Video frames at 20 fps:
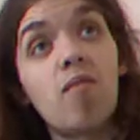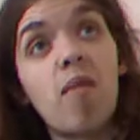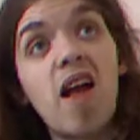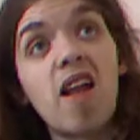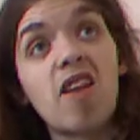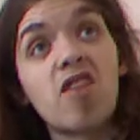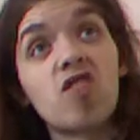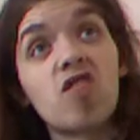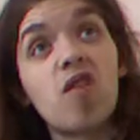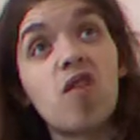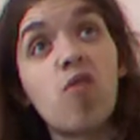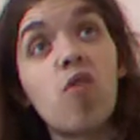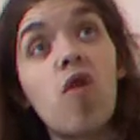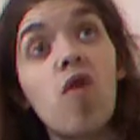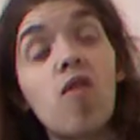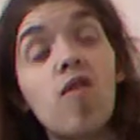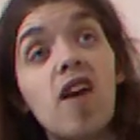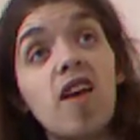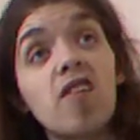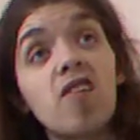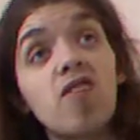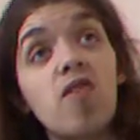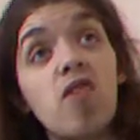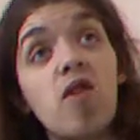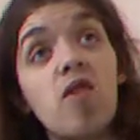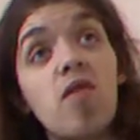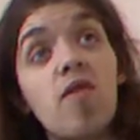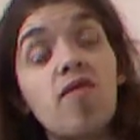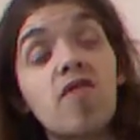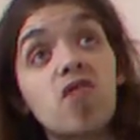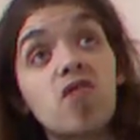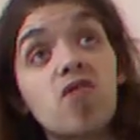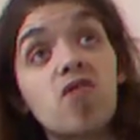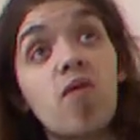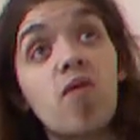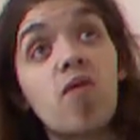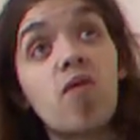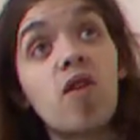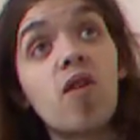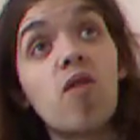mentioning what they do in the
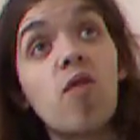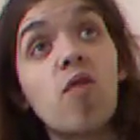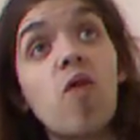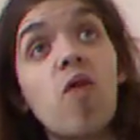story or